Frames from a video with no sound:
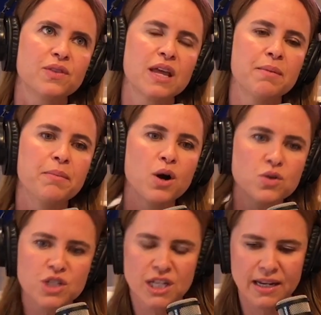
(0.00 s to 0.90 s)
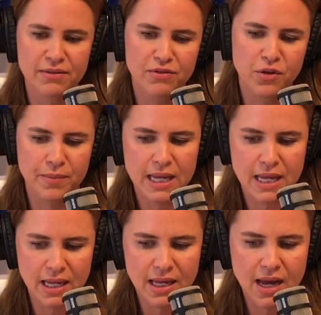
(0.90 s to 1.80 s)
the emotion for
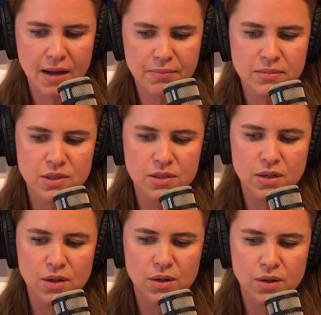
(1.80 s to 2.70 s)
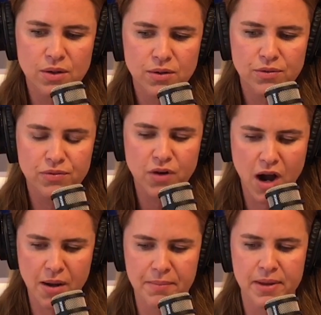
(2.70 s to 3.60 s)
me comes
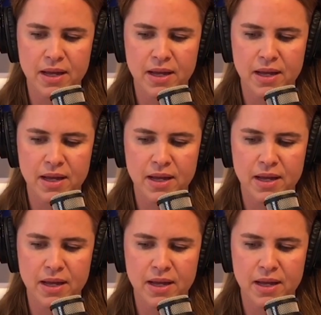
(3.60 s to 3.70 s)
from